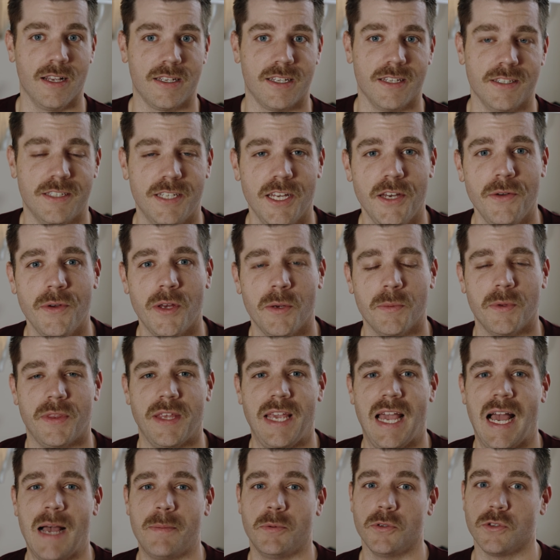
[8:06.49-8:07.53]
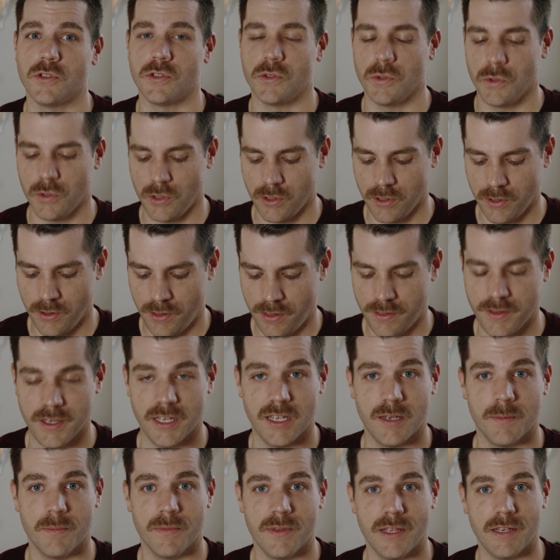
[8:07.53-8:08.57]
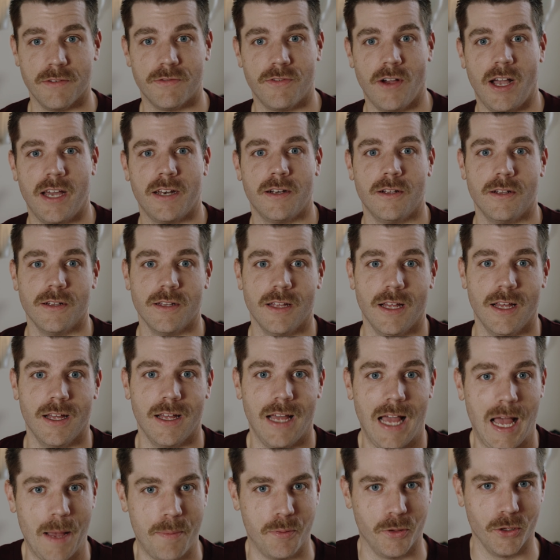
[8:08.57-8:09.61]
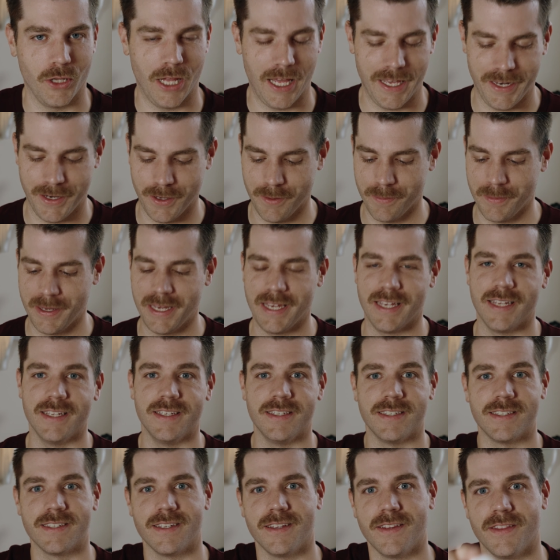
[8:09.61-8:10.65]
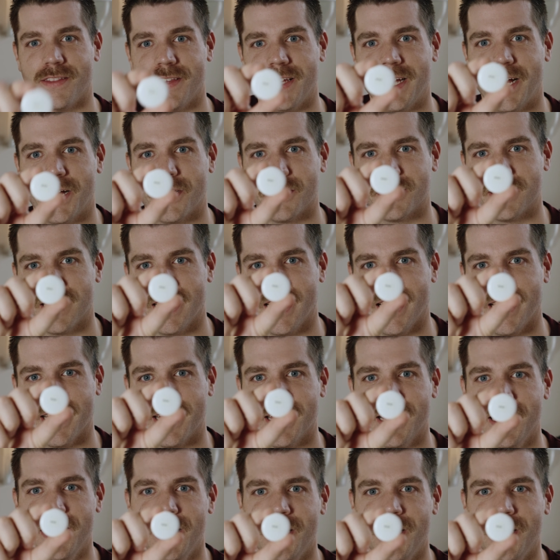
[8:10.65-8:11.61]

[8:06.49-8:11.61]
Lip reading: Continuing with the Apple Store theme, the final Apple item is the AirTag.